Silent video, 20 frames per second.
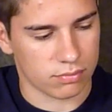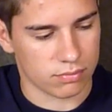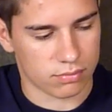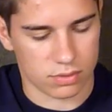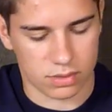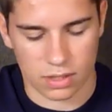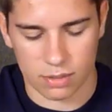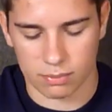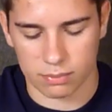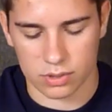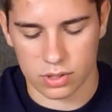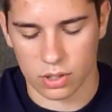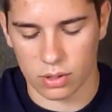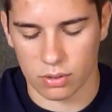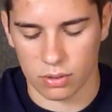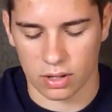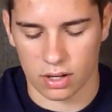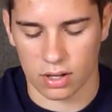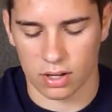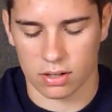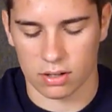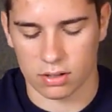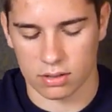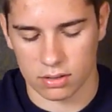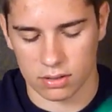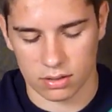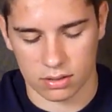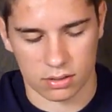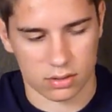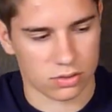some tuna,
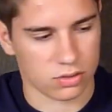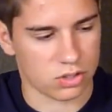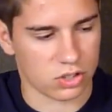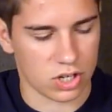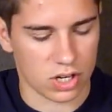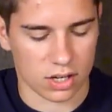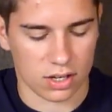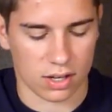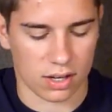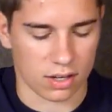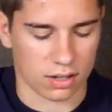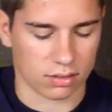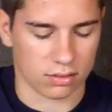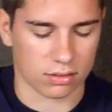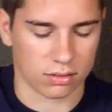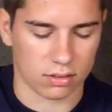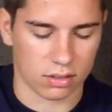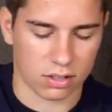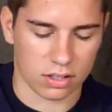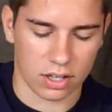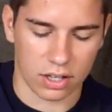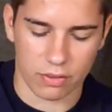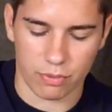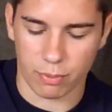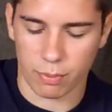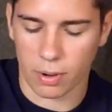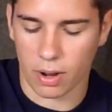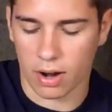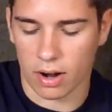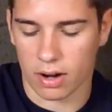chicken, Cliff
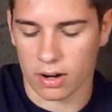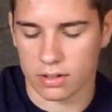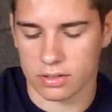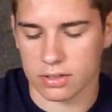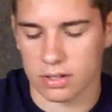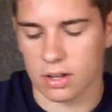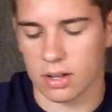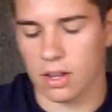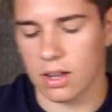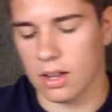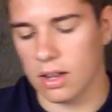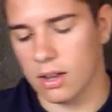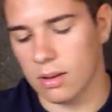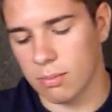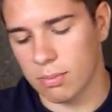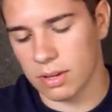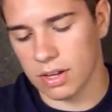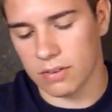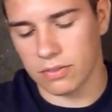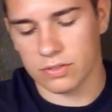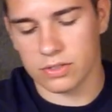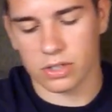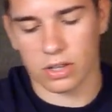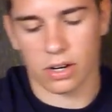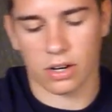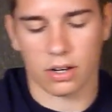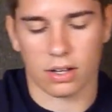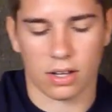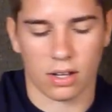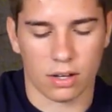Bars, beef
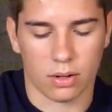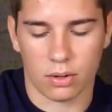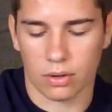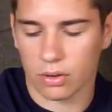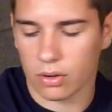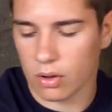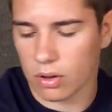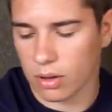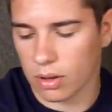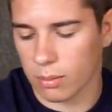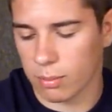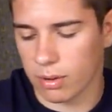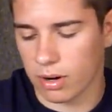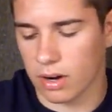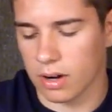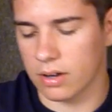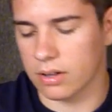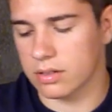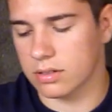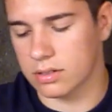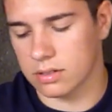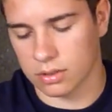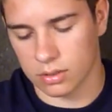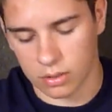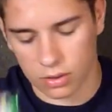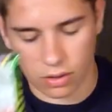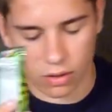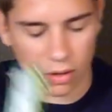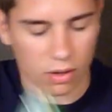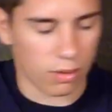jerky, granola bars,
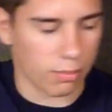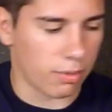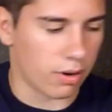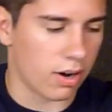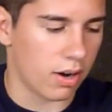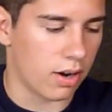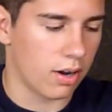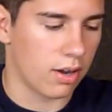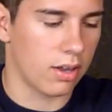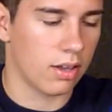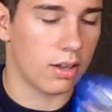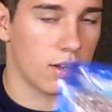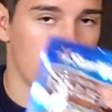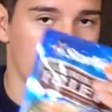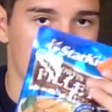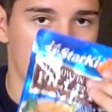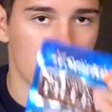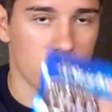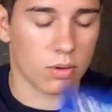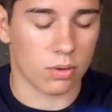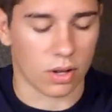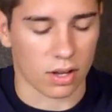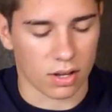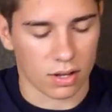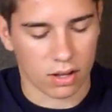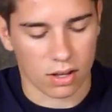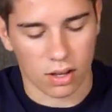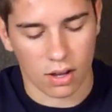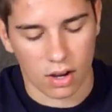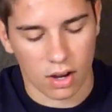tuna.
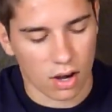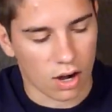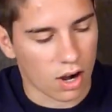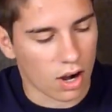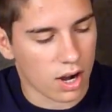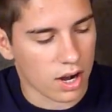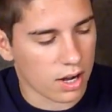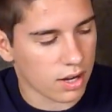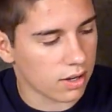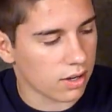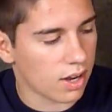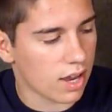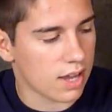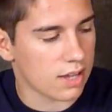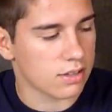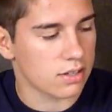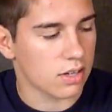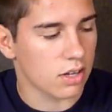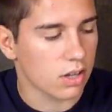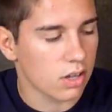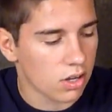Alright, you guys?